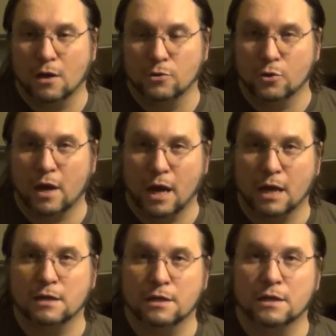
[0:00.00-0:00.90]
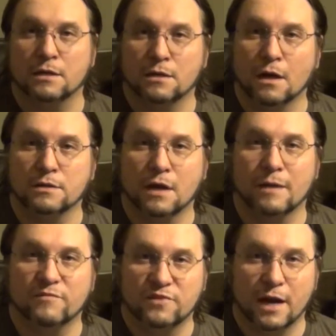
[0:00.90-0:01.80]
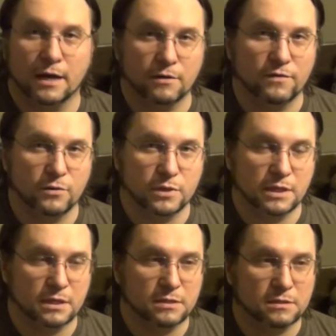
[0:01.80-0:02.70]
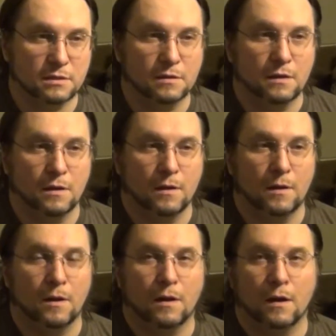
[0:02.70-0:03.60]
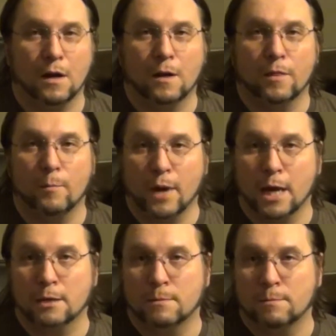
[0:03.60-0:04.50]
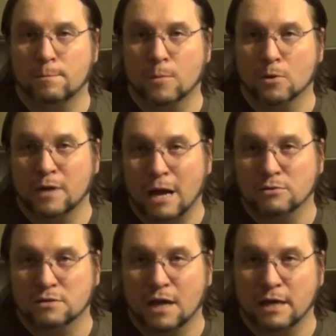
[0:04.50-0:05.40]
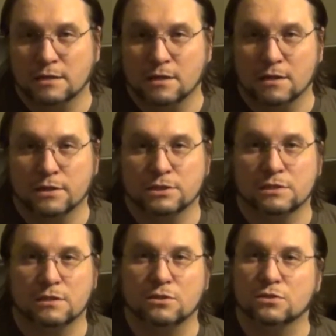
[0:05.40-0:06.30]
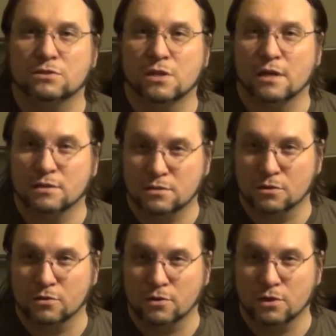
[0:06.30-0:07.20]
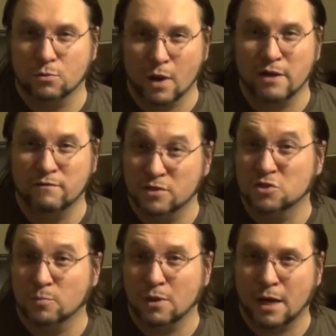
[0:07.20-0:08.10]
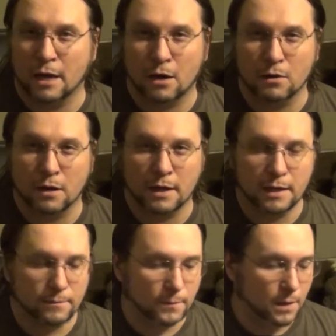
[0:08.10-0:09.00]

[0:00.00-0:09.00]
you can get nighttime photography with this. The bad or downside to this is that it's still the red visible IR light,